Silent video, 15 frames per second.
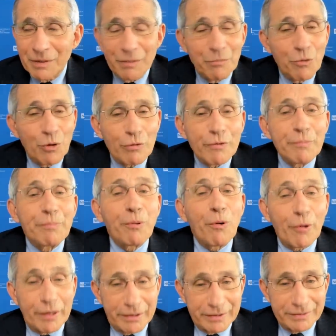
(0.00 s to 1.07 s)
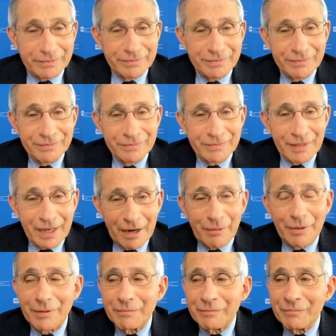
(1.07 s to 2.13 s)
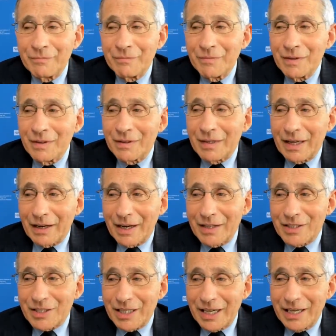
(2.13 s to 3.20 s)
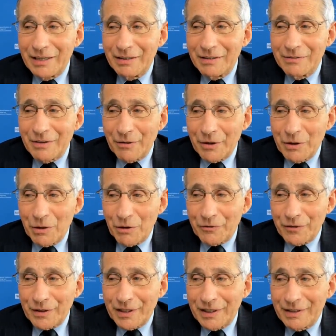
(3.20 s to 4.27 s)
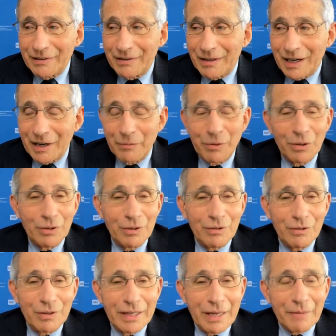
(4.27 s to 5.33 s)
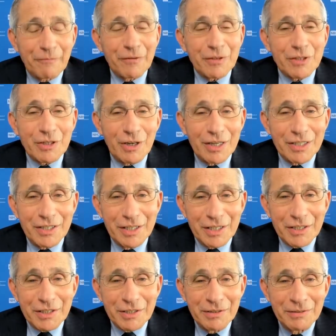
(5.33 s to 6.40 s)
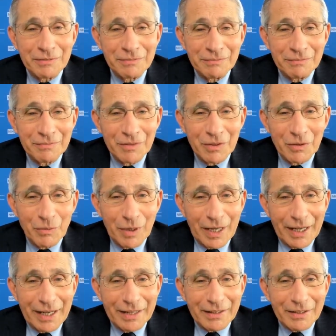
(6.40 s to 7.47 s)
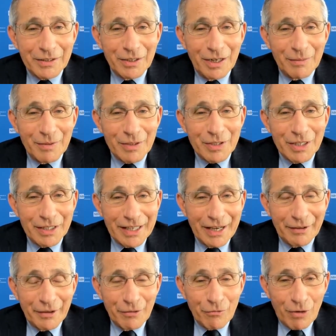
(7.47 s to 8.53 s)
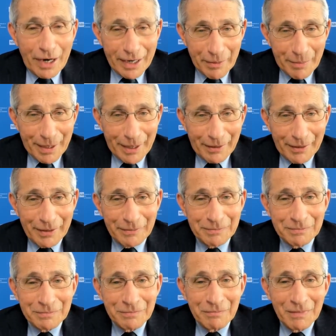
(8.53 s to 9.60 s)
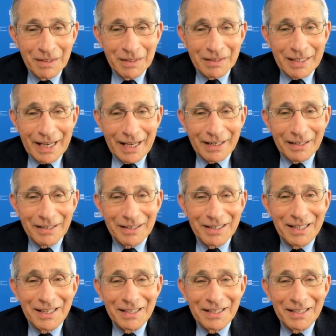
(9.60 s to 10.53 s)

But more important, Howard, that I say very often, and I will emphasize this when I get the time to sit down and write about it, that